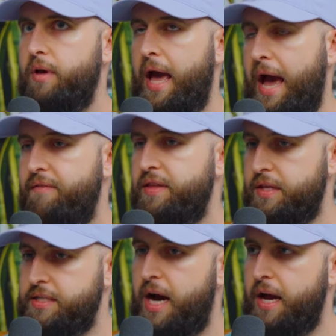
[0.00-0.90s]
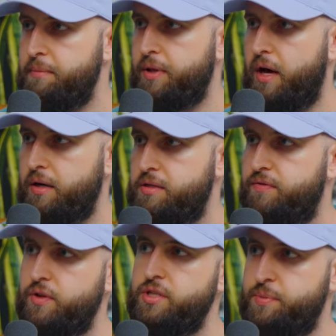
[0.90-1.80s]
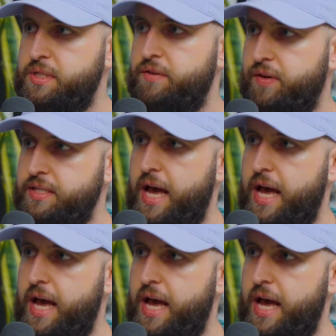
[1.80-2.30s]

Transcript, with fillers: having the time blocks for the specific